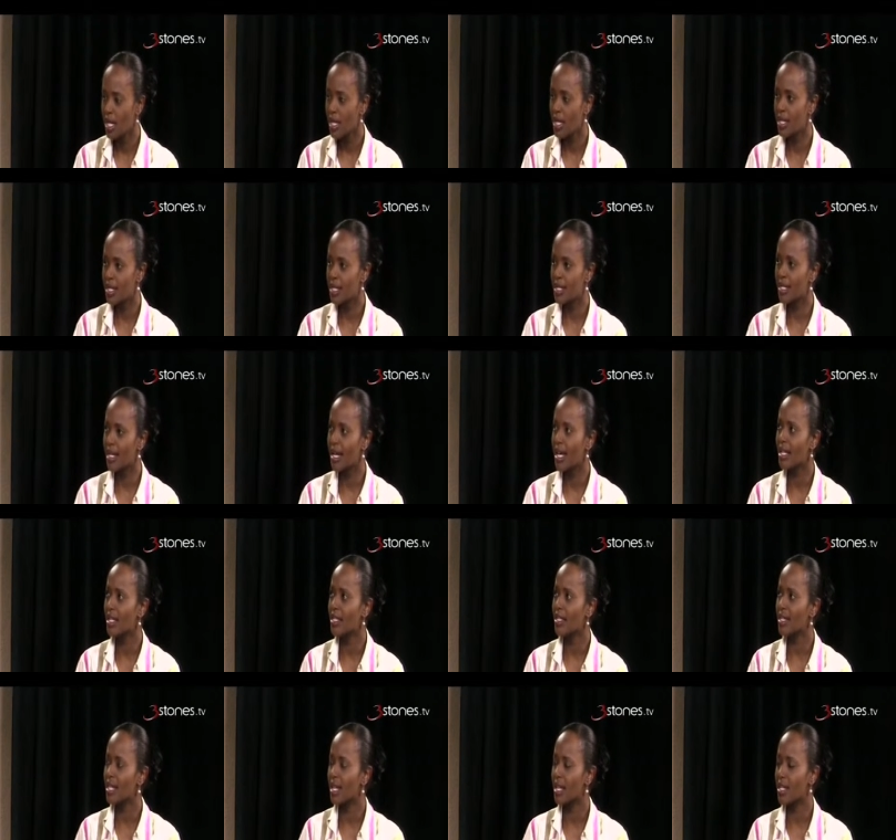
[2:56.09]
He
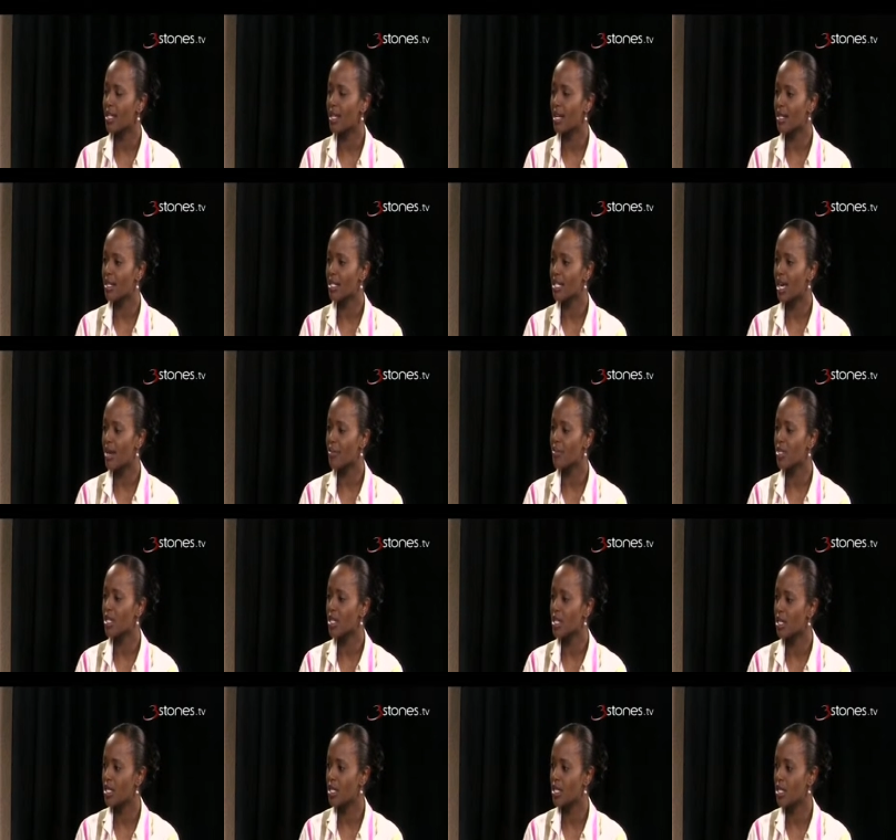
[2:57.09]
says that there are times
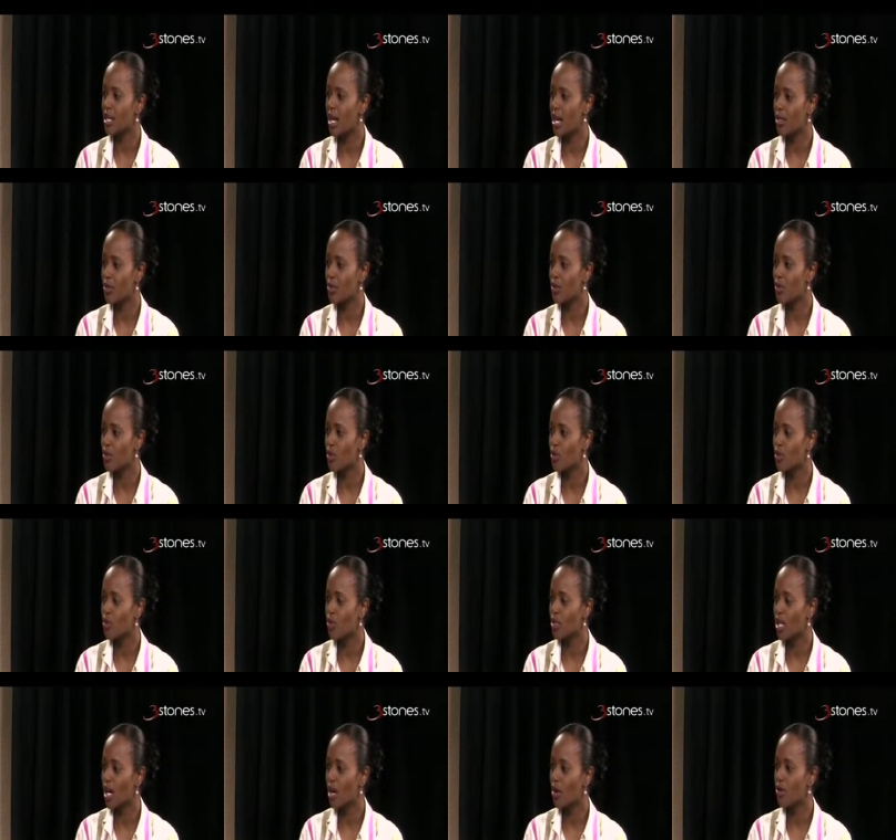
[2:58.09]
he has to go to
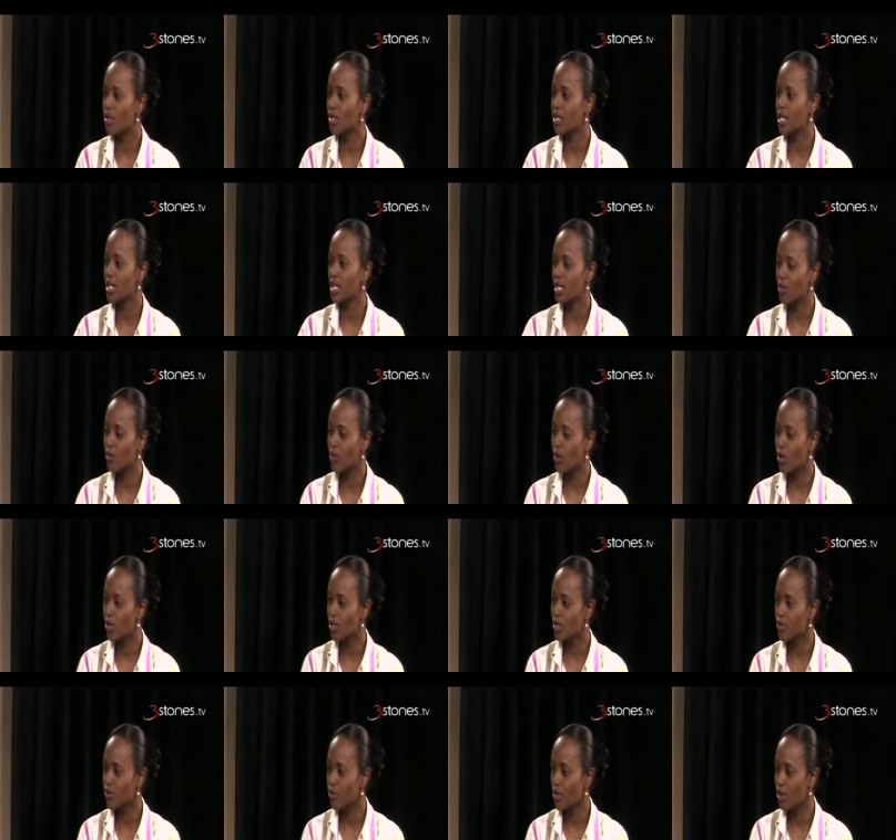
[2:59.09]
town, he
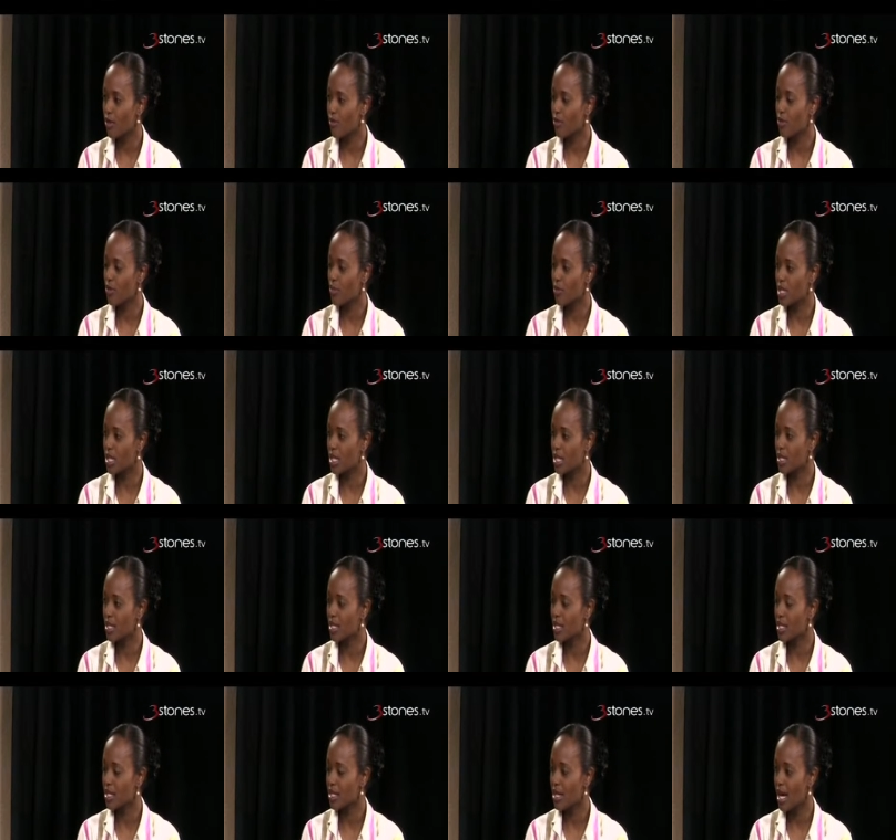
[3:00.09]
walks for a few
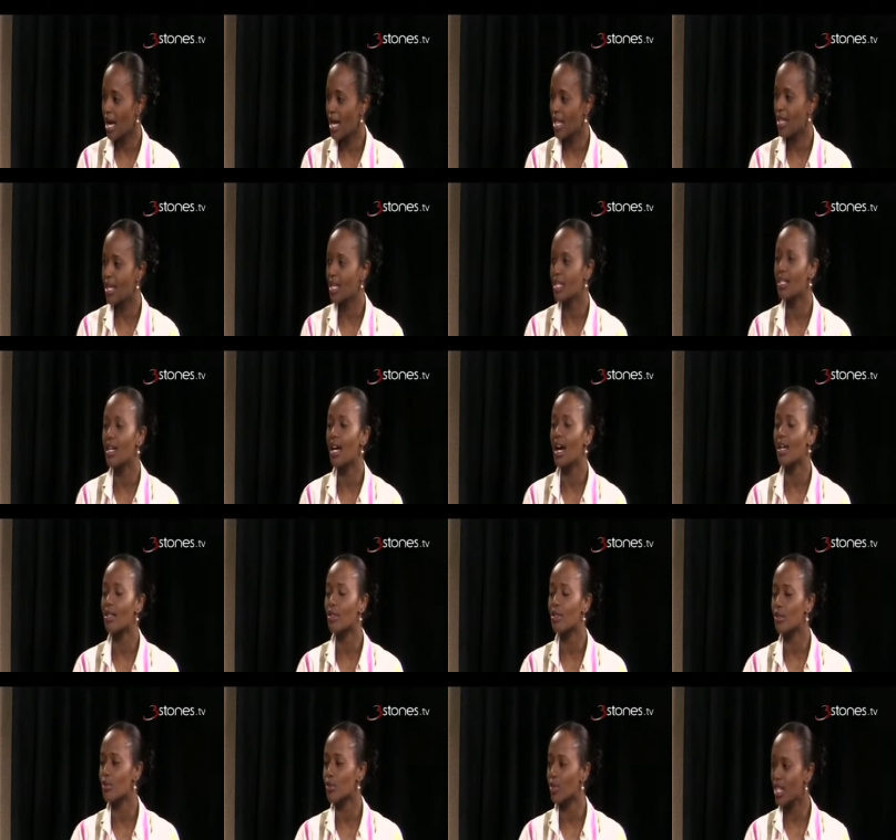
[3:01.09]
minutes, and then
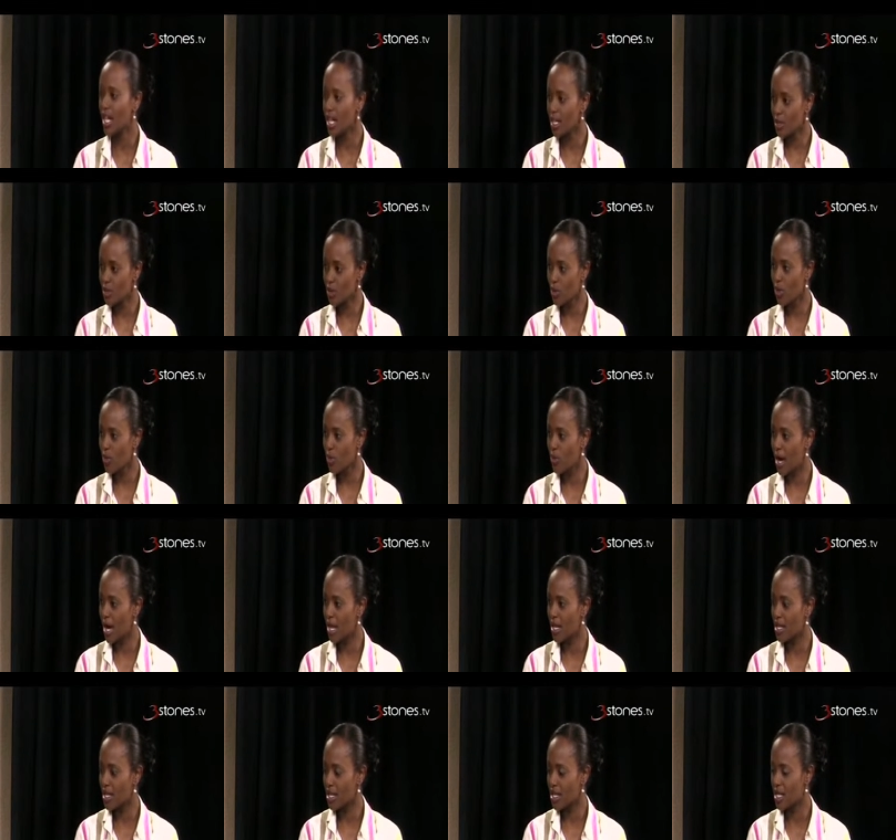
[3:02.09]
it gets so
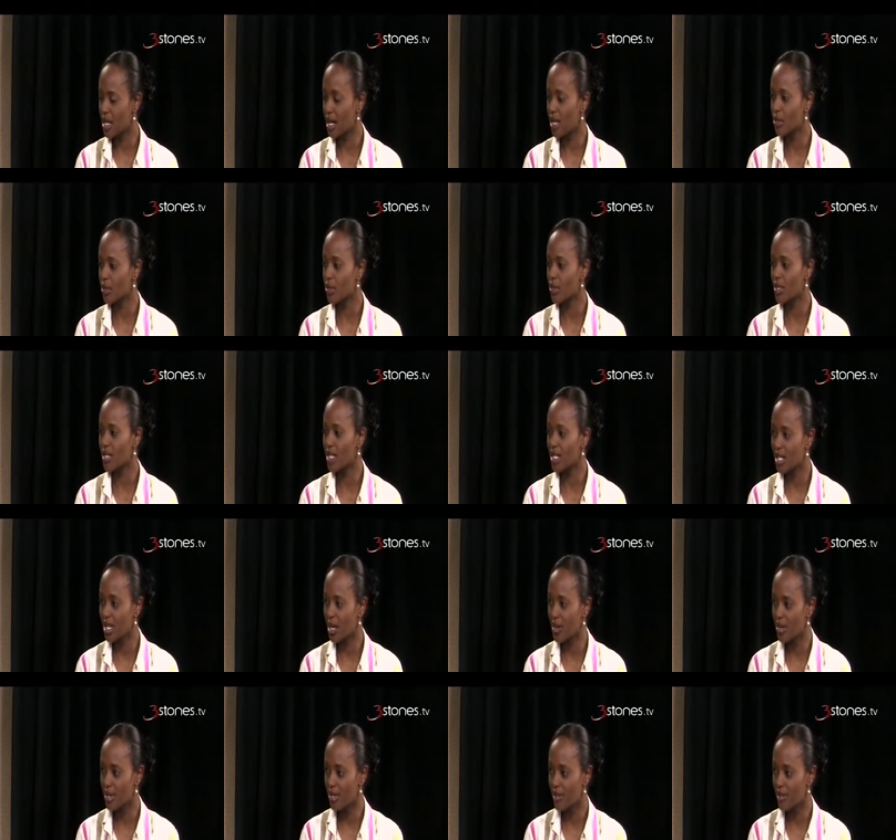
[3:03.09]
bad that he has to sit down and